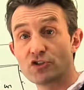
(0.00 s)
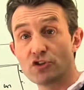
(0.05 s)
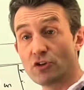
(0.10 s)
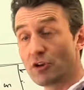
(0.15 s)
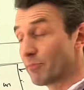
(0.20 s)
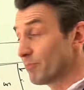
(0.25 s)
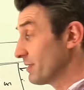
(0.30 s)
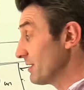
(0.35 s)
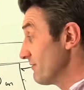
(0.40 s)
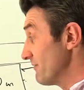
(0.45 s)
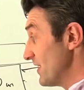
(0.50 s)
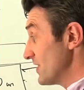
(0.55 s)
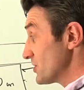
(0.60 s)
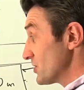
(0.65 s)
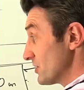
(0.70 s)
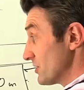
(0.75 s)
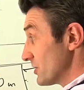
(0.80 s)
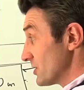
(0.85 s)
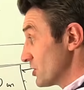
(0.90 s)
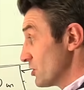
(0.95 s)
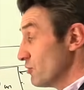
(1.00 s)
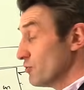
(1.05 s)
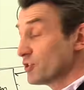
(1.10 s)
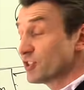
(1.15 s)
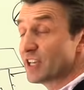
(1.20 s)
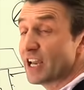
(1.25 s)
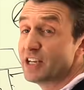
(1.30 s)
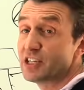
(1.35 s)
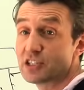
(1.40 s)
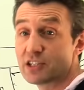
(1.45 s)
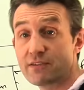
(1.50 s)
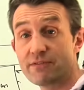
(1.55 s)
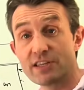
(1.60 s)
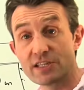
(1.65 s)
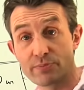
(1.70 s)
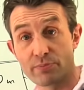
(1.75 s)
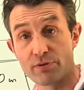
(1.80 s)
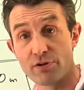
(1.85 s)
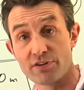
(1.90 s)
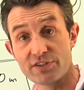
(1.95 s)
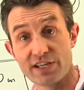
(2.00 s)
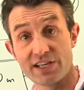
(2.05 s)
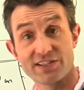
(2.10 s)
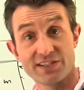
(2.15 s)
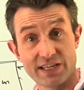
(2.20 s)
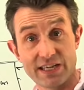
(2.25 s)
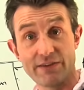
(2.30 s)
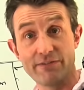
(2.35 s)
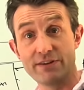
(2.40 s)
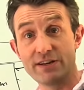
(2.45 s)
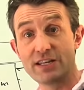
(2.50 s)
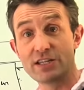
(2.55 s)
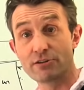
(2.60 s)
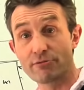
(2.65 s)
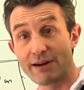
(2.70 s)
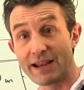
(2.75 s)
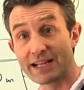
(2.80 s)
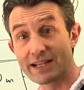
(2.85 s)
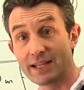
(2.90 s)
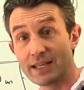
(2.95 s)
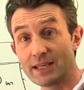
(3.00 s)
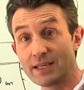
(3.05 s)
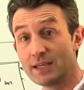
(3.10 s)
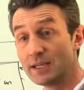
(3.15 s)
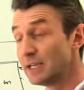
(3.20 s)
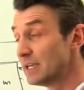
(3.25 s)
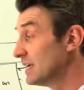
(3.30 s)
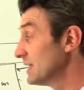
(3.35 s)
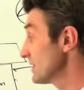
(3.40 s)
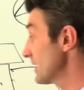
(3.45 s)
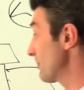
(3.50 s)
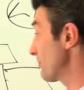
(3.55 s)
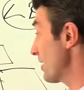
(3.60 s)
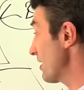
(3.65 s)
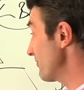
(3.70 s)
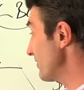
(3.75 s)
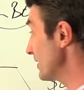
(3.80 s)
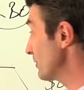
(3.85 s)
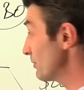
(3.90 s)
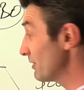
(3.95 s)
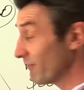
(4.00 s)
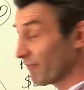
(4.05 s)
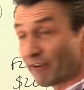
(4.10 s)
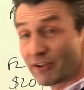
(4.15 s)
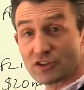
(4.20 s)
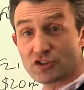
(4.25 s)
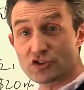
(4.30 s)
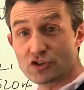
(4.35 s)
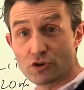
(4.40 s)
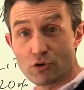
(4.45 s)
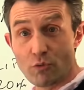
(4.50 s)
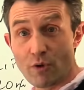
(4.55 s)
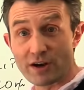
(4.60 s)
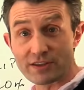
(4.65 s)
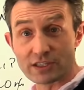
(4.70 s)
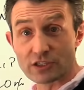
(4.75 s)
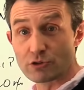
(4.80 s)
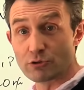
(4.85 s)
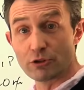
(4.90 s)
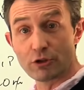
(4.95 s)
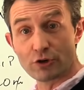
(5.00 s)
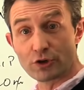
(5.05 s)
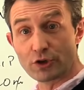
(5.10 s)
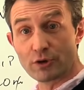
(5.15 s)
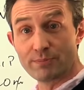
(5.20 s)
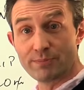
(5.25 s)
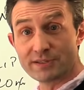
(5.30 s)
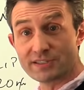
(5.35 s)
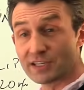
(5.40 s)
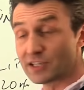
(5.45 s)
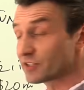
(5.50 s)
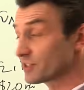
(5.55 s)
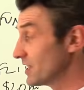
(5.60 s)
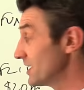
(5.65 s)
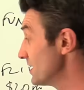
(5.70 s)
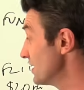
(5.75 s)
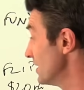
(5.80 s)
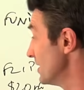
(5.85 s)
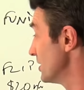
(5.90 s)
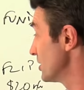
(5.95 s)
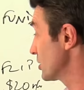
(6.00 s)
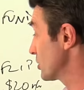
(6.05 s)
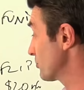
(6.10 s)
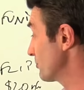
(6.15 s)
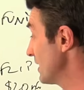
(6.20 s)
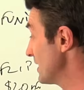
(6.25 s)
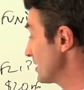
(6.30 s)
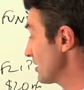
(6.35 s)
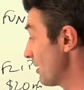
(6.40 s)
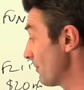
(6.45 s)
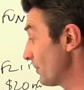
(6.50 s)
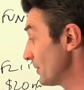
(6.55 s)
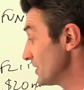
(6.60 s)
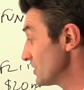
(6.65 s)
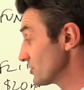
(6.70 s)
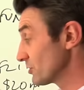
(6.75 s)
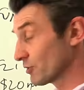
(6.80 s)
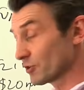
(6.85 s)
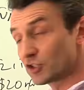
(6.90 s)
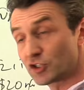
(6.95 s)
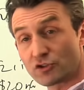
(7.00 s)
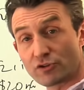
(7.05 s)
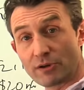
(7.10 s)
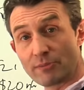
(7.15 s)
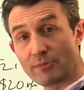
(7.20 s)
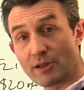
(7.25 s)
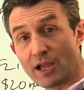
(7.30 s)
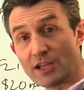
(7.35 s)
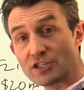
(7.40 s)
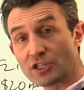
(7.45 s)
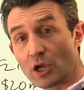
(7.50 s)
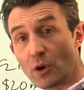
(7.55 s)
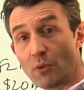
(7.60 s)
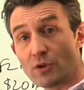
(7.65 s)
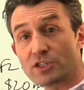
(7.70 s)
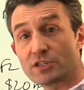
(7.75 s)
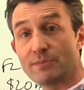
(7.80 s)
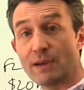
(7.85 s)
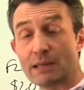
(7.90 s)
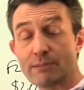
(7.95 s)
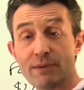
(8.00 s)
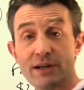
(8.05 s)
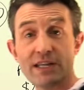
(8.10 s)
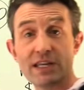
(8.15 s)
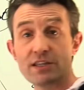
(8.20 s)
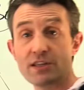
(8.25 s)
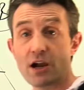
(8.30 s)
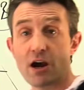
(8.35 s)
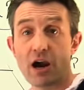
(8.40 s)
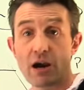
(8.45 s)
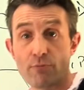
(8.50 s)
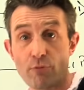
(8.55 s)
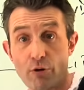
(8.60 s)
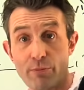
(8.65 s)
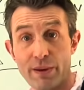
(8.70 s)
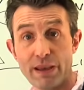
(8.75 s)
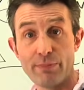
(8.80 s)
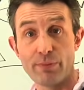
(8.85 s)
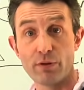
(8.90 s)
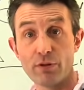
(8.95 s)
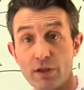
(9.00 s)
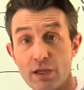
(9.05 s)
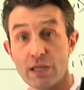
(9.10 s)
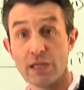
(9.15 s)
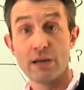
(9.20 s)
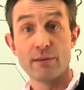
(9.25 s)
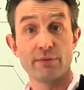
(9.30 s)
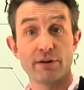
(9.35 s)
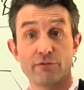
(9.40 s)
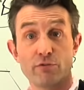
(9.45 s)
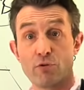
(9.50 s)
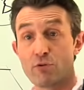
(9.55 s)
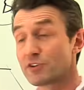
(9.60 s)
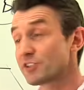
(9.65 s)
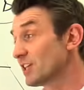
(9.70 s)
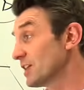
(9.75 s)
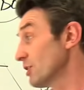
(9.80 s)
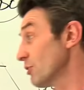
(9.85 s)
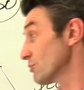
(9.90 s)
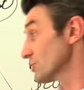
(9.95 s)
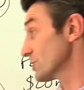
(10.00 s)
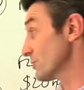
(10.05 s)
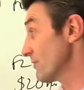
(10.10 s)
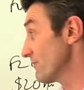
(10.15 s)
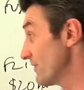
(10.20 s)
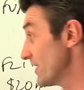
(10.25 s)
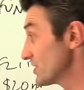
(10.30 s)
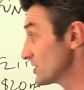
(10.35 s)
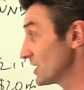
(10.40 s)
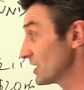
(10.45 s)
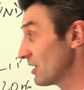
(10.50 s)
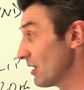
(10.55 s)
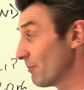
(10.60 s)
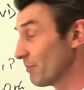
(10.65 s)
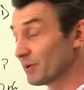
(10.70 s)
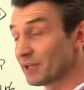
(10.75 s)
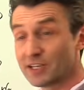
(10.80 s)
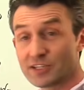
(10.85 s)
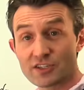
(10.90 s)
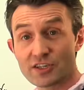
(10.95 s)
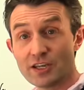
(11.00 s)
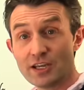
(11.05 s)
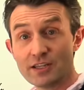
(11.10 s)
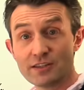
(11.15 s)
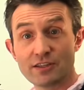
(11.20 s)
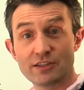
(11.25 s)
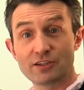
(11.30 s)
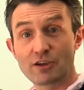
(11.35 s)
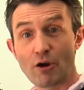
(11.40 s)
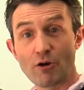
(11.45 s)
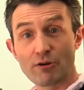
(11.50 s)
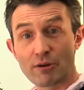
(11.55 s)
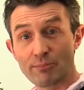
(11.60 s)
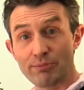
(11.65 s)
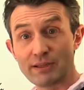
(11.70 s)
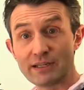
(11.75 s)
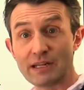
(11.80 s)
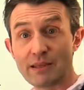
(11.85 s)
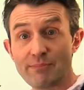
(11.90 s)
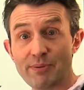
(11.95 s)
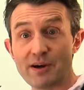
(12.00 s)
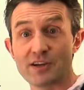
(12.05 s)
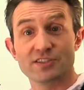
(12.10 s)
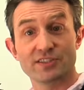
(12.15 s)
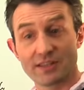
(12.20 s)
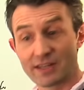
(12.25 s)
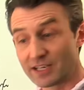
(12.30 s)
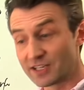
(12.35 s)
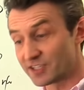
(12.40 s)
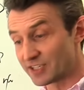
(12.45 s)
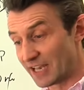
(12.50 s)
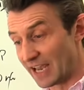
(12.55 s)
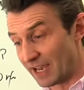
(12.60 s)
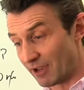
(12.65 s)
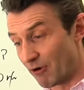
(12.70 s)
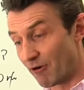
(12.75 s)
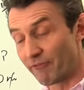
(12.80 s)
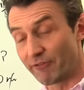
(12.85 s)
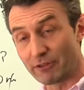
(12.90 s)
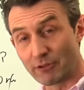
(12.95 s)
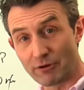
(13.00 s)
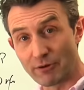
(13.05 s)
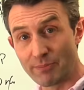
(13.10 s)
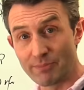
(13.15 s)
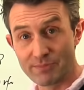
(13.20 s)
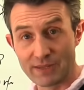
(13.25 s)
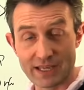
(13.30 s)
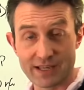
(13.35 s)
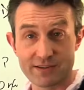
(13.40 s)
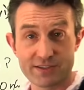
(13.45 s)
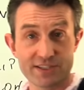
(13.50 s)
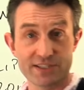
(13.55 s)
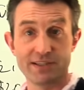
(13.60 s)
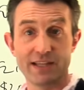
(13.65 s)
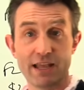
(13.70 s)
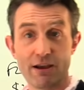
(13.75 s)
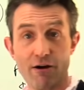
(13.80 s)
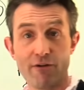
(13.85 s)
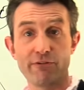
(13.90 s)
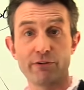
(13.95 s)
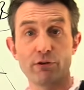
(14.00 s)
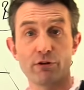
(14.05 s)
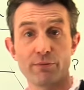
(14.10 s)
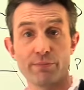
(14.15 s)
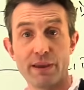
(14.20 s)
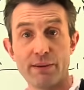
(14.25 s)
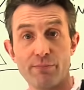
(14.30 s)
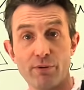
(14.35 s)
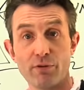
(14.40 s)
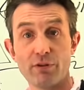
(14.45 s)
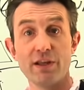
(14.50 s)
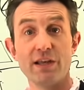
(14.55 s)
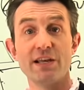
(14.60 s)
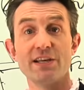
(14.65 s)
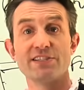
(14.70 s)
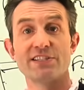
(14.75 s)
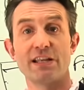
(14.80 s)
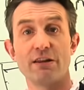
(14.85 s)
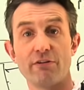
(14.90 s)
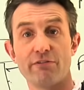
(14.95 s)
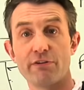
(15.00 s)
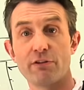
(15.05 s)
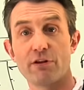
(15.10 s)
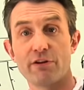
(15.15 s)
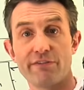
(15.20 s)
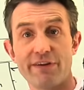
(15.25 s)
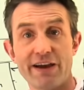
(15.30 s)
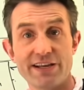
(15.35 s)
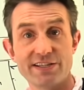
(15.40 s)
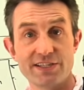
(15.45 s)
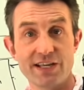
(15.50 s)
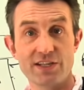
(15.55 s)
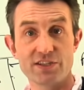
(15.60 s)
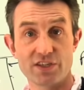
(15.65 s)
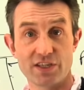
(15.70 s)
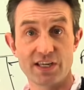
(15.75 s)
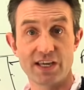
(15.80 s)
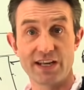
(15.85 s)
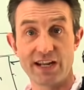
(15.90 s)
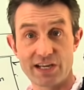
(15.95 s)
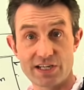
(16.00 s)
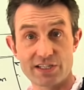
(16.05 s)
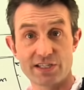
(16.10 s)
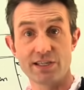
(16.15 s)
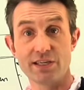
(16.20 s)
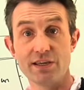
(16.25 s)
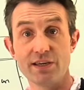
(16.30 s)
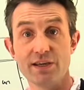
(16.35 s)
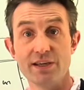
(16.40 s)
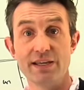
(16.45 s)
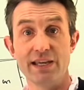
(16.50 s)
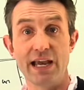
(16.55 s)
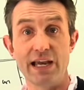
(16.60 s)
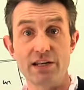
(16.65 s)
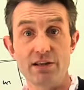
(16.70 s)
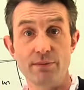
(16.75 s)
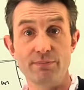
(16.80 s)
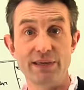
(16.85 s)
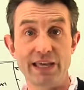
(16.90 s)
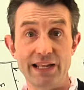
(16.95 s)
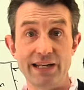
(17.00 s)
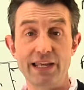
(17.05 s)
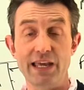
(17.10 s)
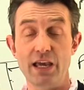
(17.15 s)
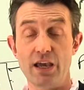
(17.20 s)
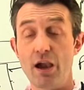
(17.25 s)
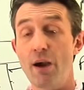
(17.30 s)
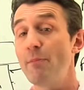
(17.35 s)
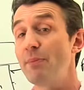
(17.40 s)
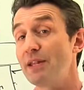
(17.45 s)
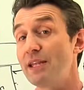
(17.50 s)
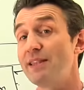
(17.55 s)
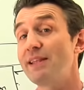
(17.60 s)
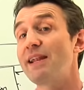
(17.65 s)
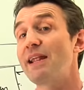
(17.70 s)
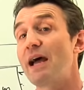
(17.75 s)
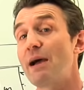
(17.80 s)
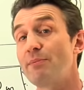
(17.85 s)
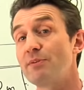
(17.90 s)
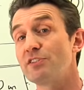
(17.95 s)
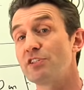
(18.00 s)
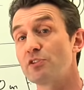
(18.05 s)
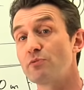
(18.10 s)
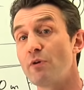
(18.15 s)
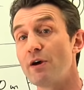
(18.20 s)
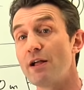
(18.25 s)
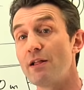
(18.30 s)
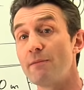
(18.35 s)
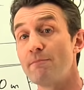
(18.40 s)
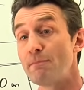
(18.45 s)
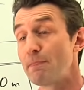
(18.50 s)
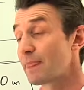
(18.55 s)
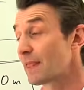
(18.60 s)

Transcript: You can be invested at 2 stages of this process, even indirectly. Now, private equity funds do work. They do a lot of good business. They create companies that are streamlined and go on to make money and to hire more people. But of course, they also invest in companies that go completely bust, and they lay off a lot of people, sell off a lot of assets, and can actually end up killing a company. And that happens as well.